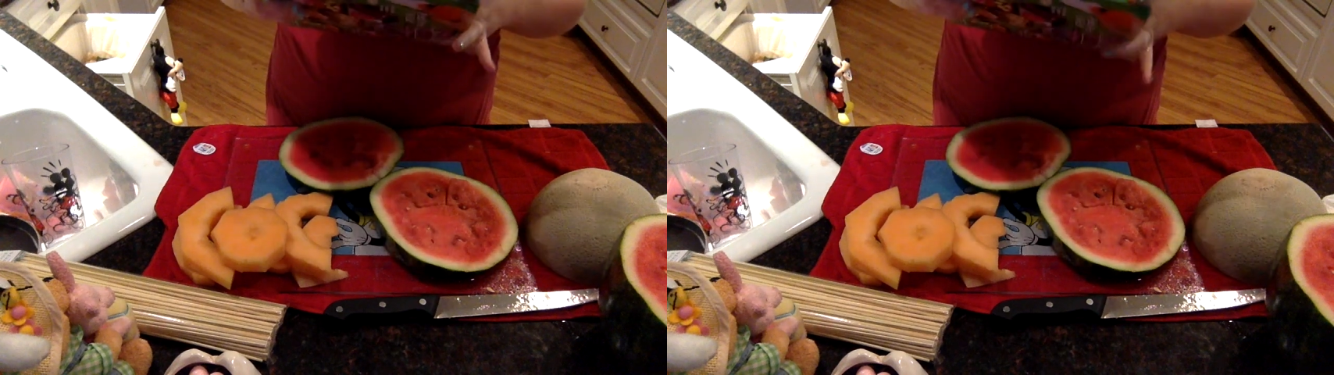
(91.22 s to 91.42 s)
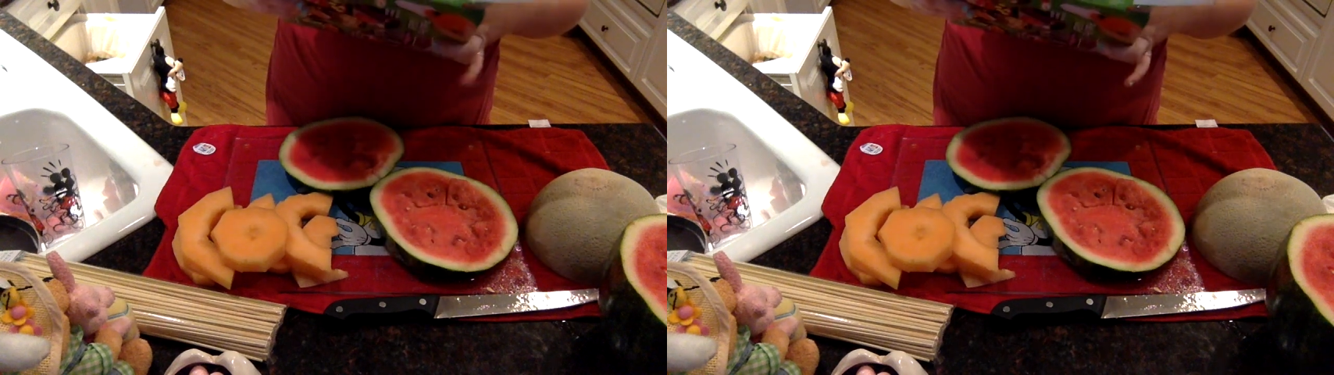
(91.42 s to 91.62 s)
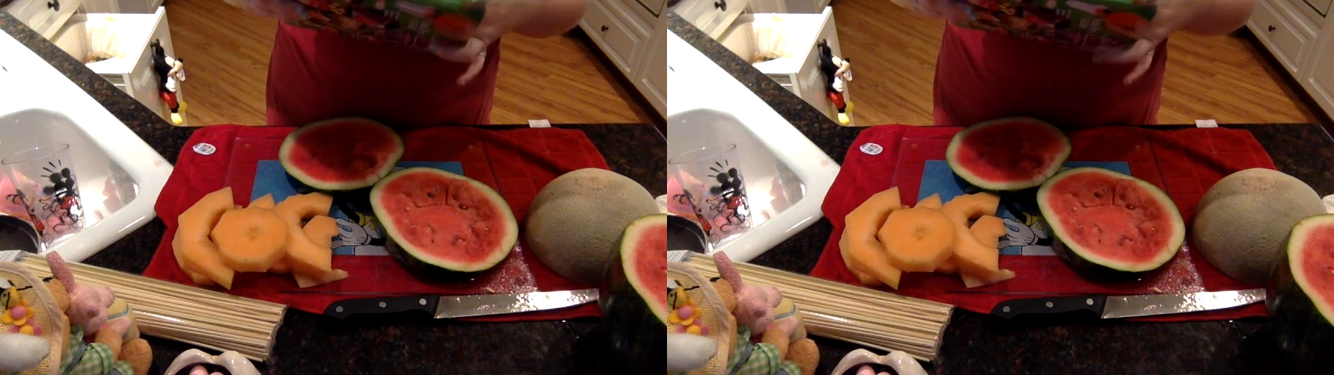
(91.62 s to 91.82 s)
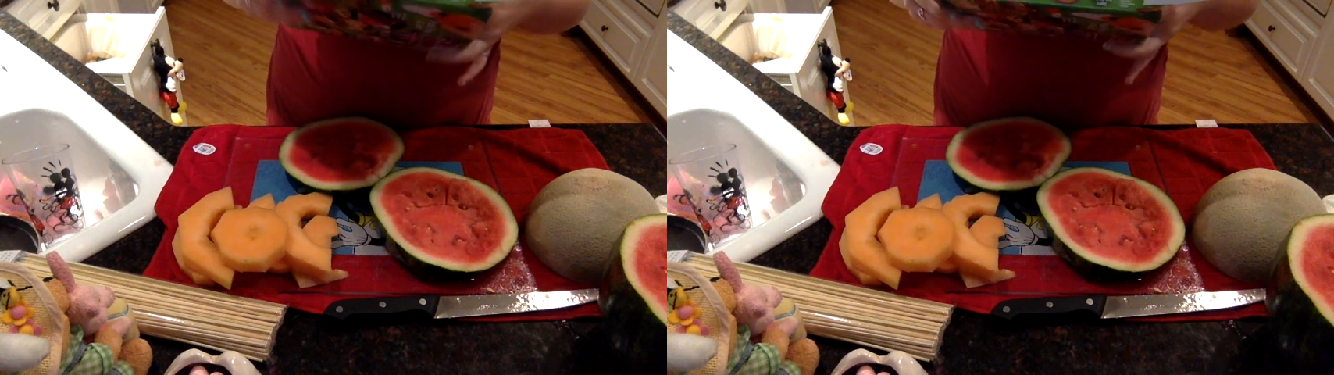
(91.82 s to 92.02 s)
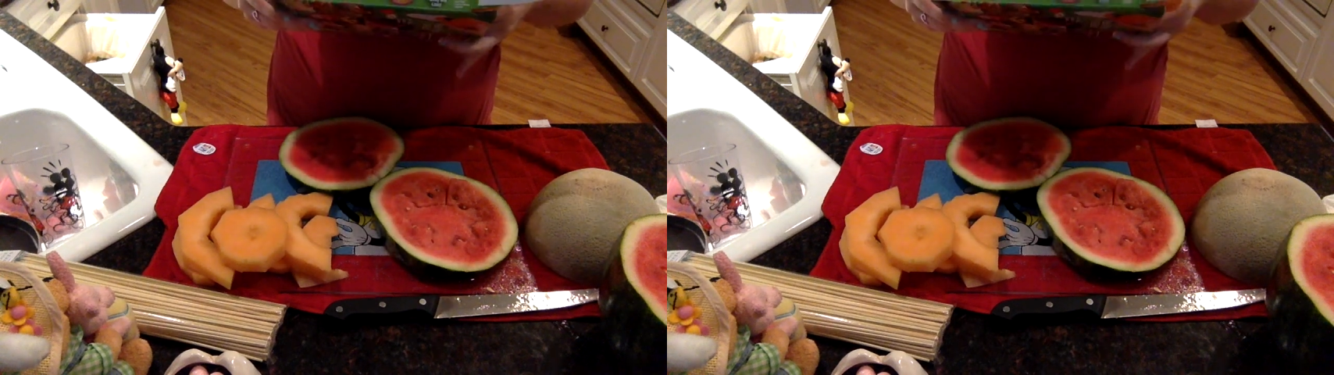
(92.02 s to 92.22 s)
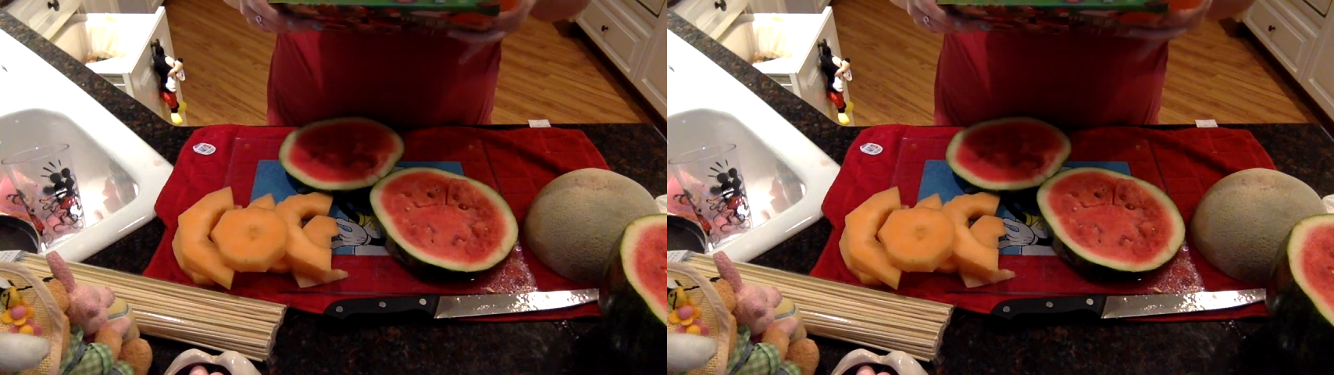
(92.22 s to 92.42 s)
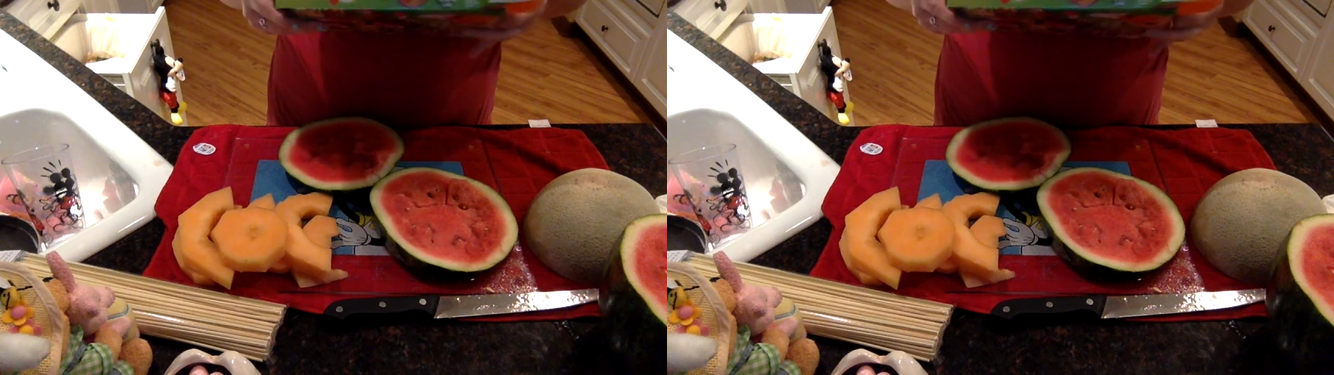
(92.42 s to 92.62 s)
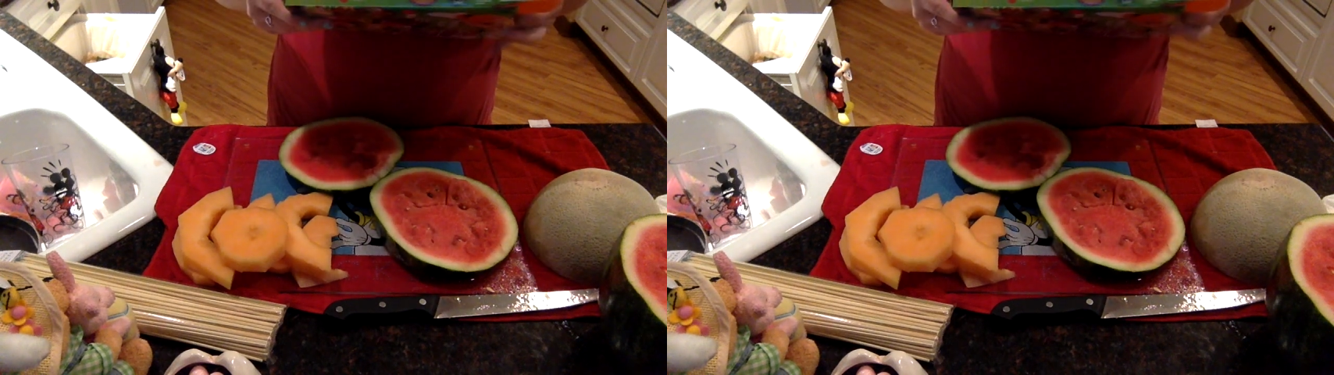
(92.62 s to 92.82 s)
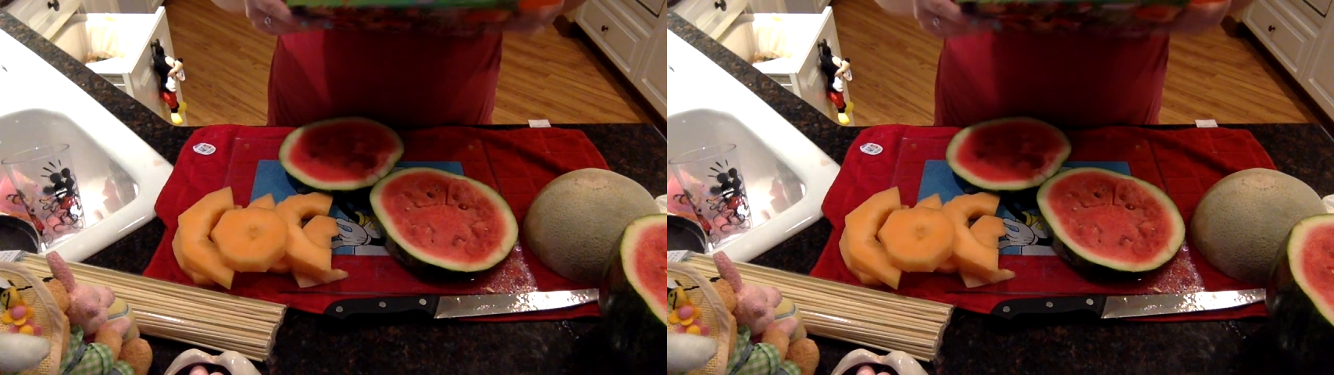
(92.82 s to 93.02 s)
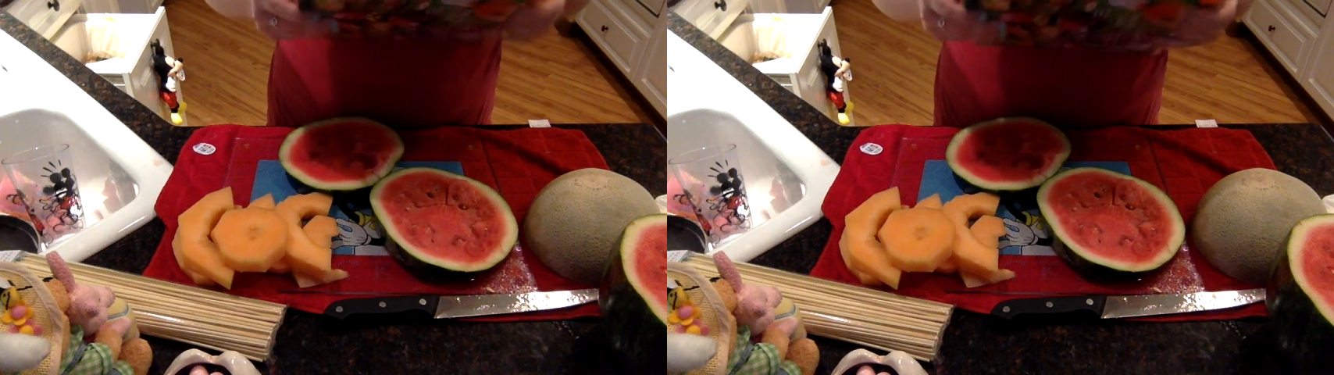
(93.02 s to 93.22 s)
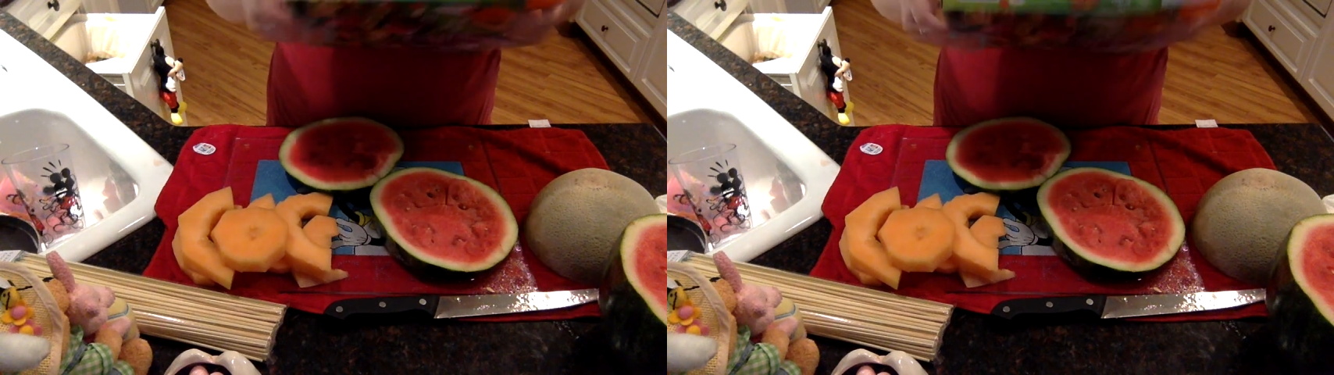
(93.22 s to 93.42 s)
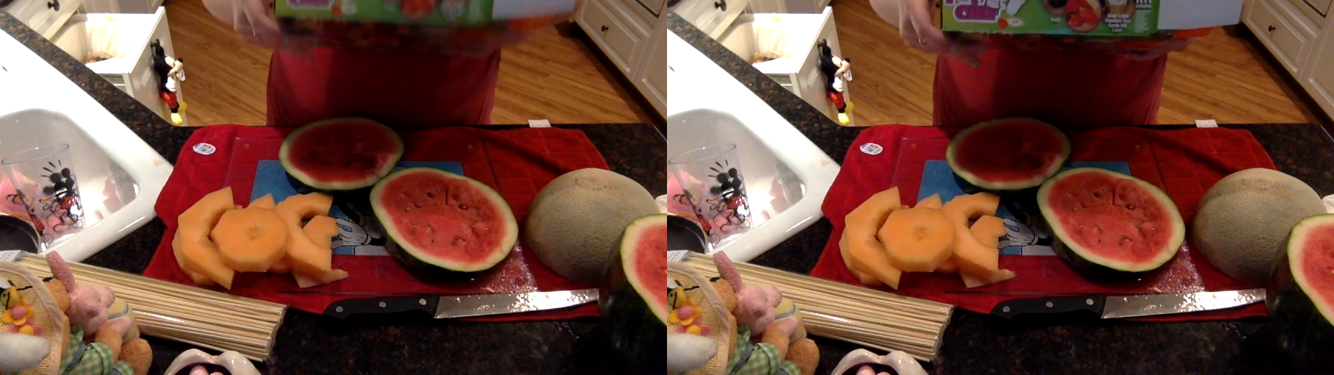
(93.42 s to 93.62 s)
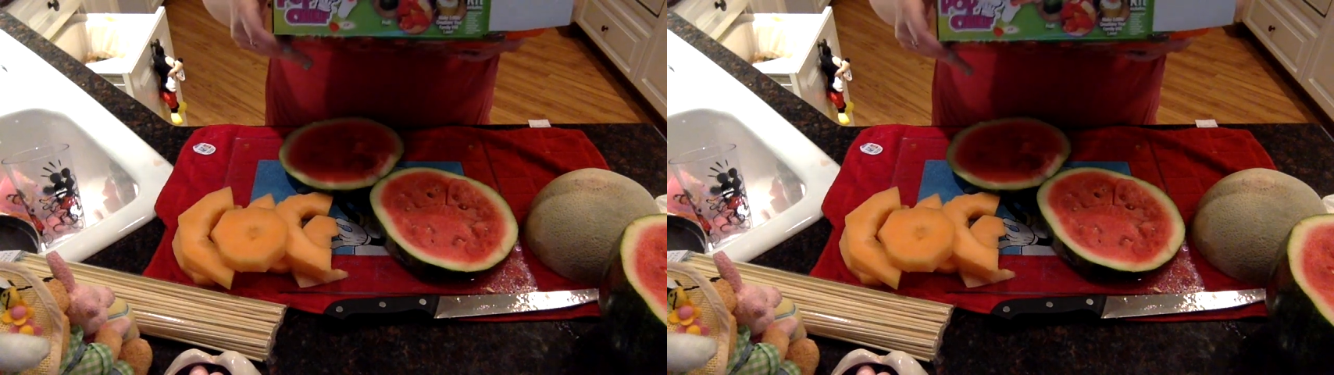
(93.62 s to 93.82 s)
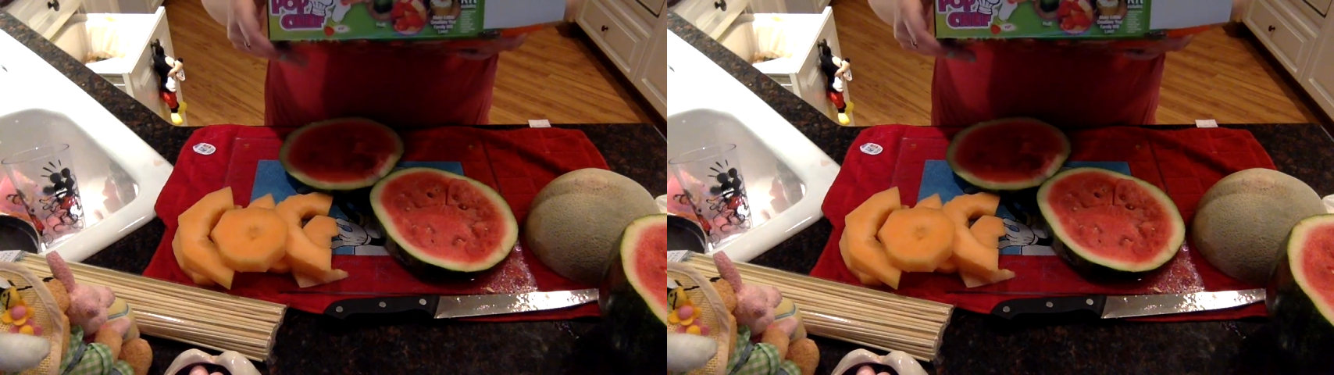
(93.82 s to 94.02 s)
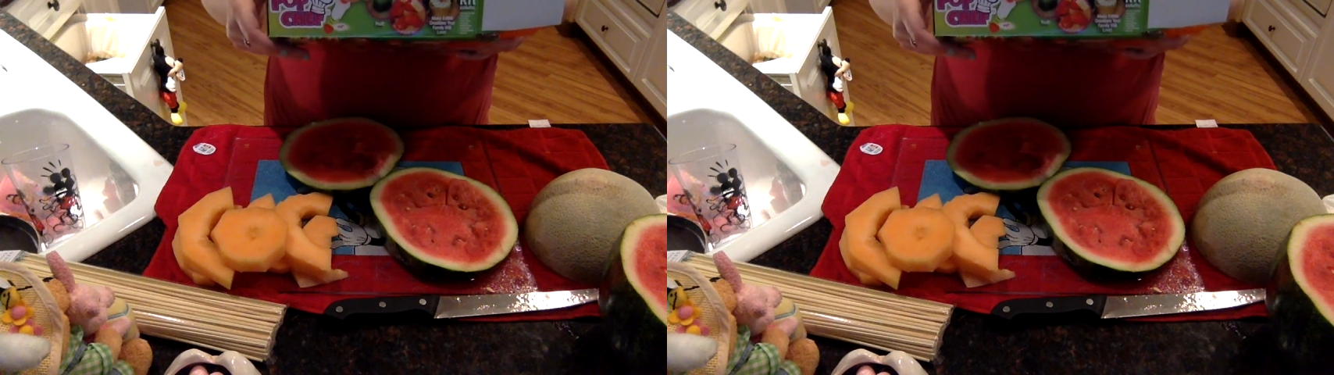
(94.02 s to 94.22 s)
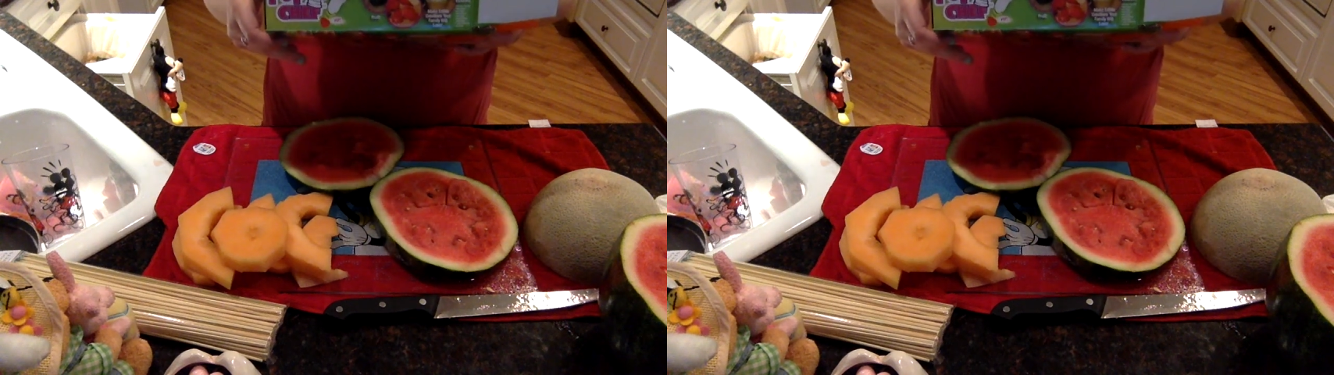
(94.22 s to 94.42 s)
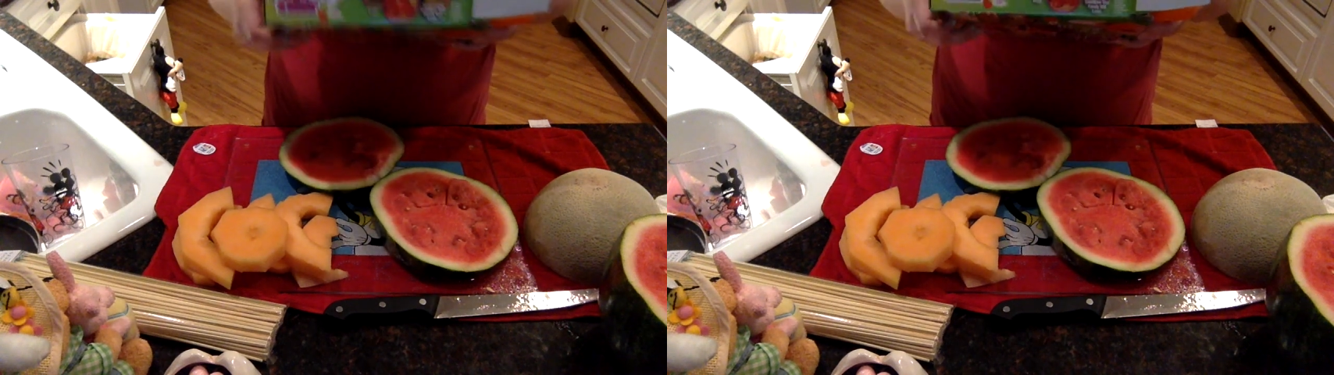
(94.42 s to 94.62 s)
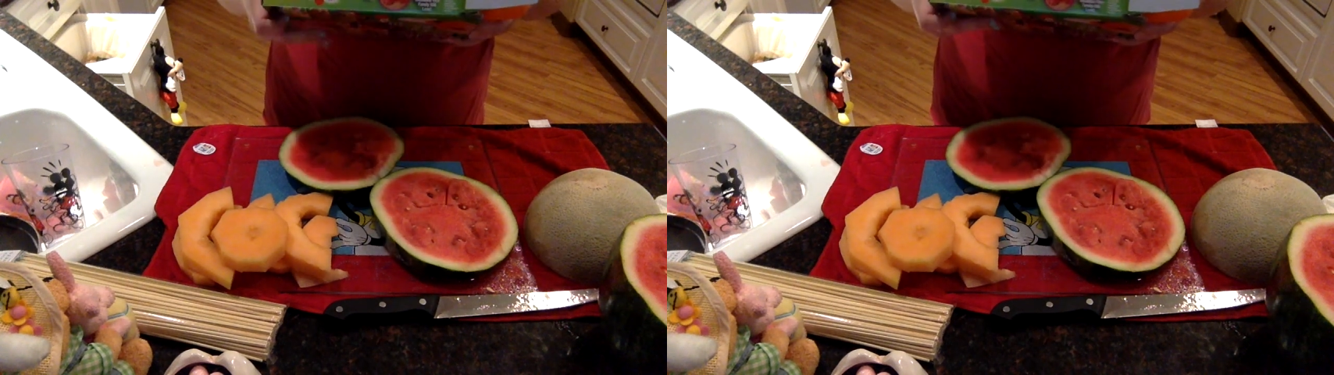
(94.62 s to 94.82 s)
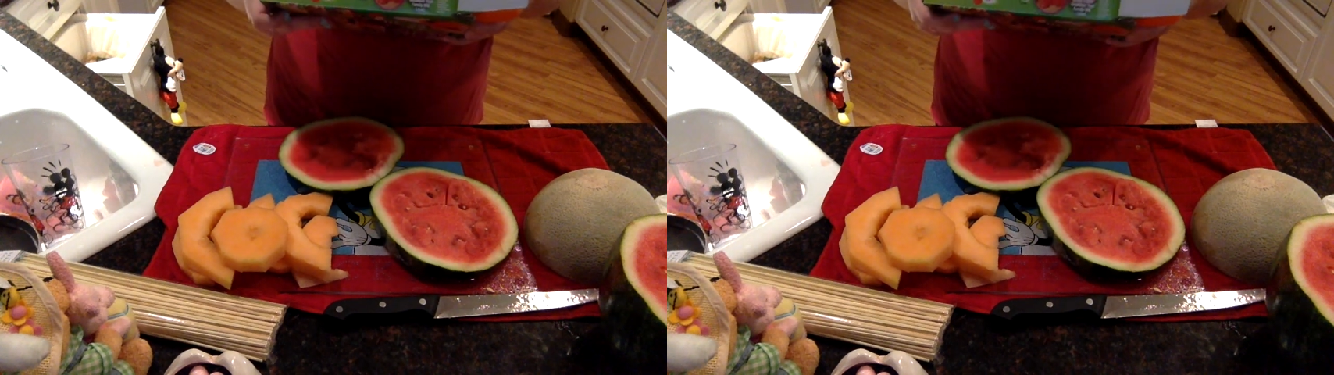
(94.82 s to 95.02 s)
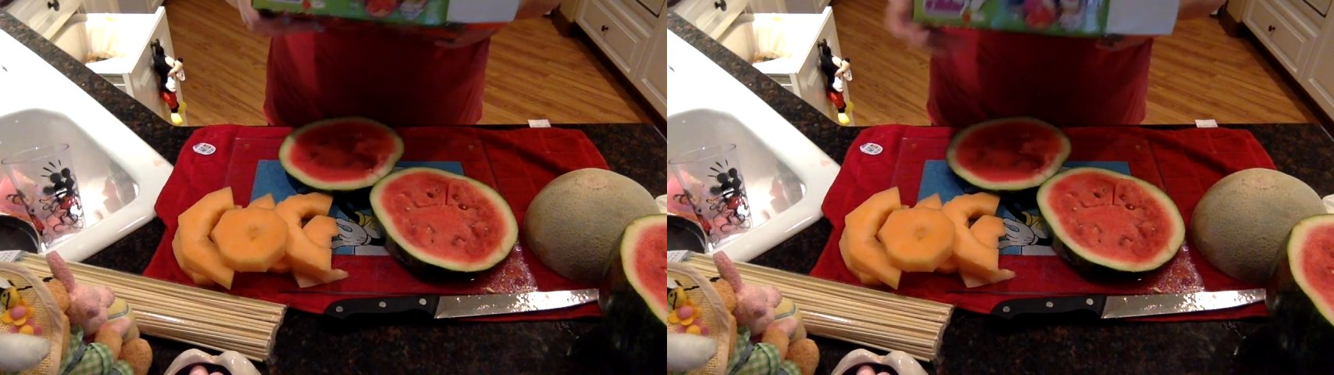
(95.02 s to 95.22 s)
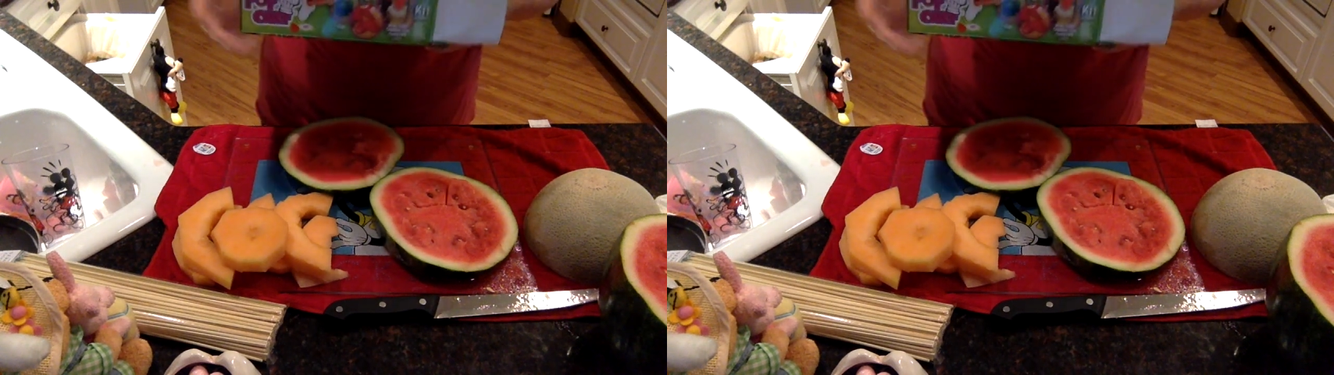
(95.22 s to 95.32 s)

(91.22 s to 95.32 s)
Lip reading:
[unreadable: no face in view]